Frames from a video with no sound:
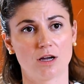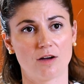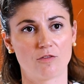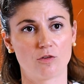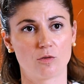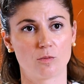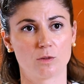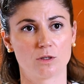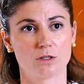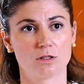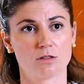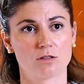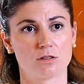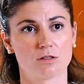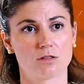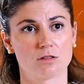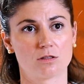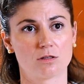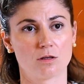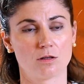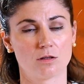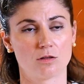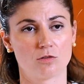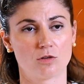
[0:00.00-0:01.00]

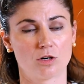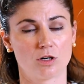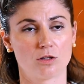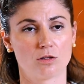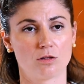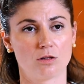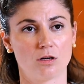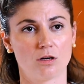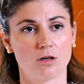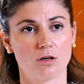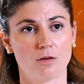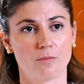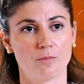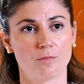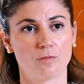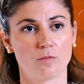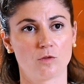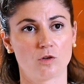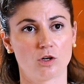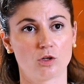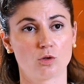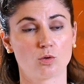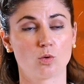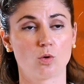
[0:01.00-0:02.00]
governments try
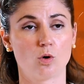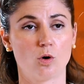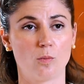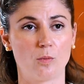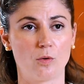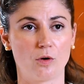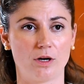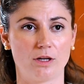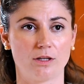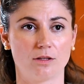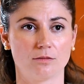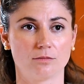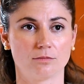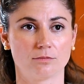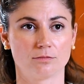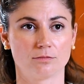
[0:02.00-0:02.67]
to cooperate.